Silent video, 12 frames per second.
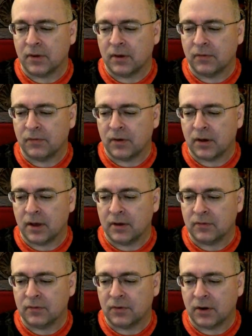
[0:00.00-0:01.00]
Ice and
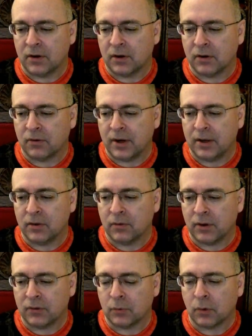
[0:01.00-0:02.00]
Fire are great. The rest were
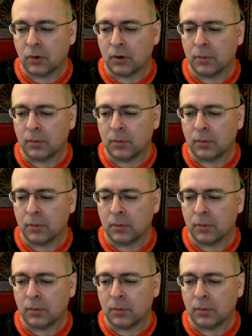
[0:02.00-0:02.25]
horrible.